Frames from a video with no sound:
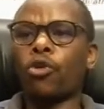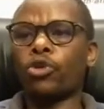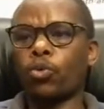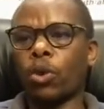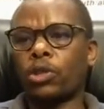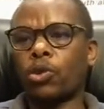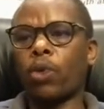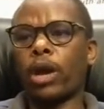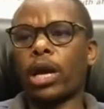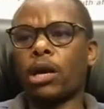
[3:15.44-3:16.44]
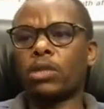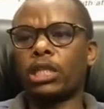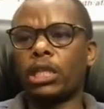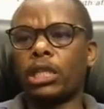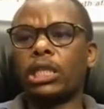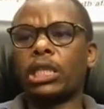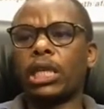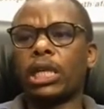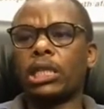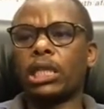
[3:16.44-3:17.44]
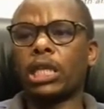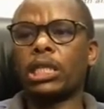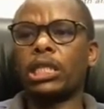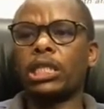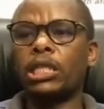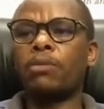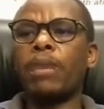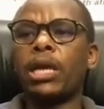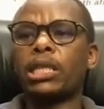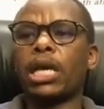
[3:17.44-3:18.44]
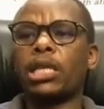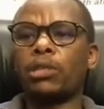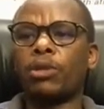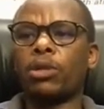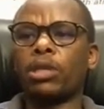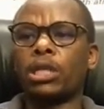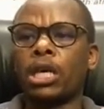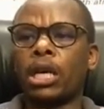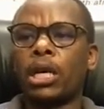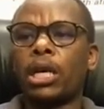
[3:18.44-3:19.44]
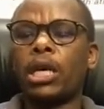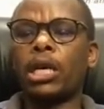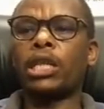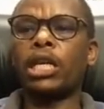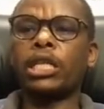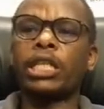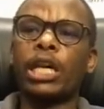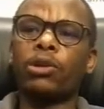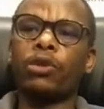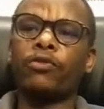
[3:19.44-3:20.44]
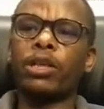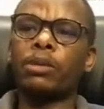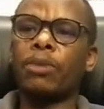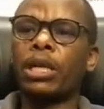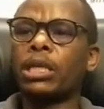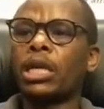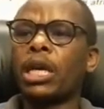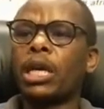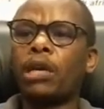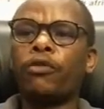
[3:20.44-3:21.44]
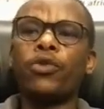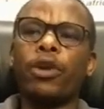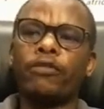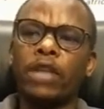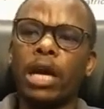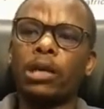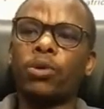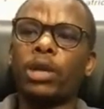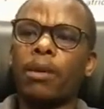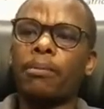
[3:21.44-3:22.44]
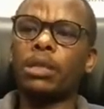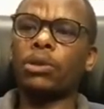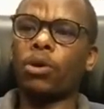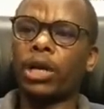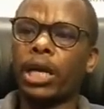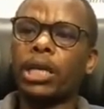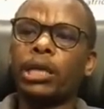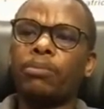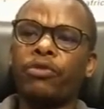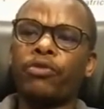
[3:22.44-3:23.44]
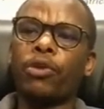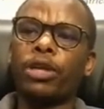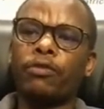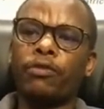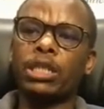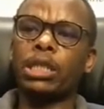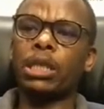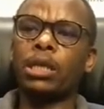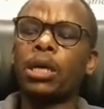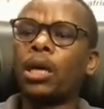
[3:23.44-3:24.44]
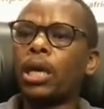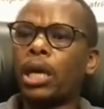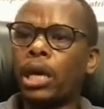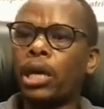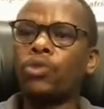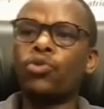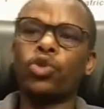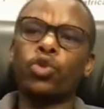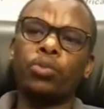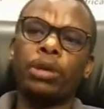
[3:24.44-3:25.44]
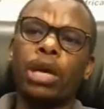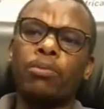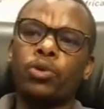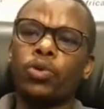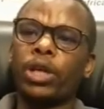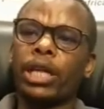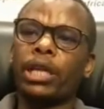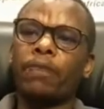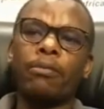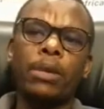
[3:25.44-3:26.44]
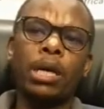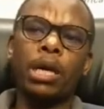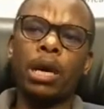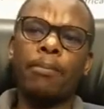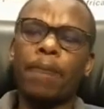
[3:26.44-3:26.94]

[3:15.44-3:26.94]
Of course, once you work out the details, that didn't make sense, because the return on investment, if you have done your numbers correctly before investing, you should be able to get them